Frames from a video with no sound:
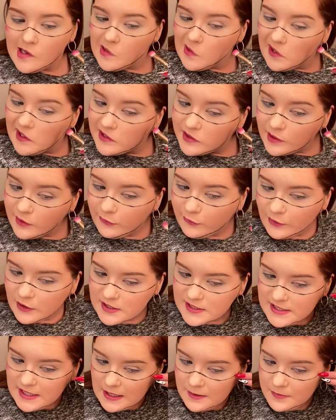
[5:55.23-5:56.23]
Like the
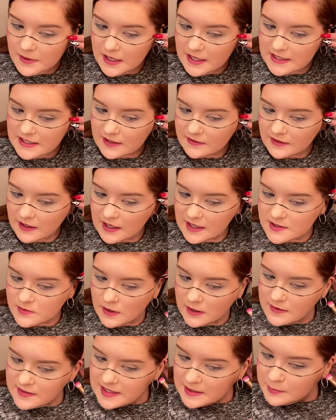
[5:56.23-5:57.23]
first time that I did this,
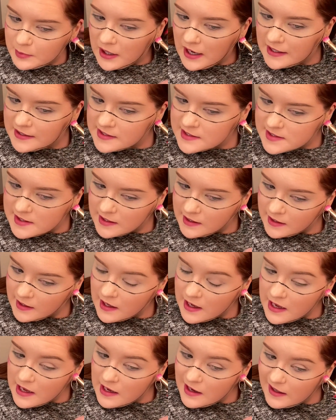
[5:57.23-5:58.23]
when I was like practicing,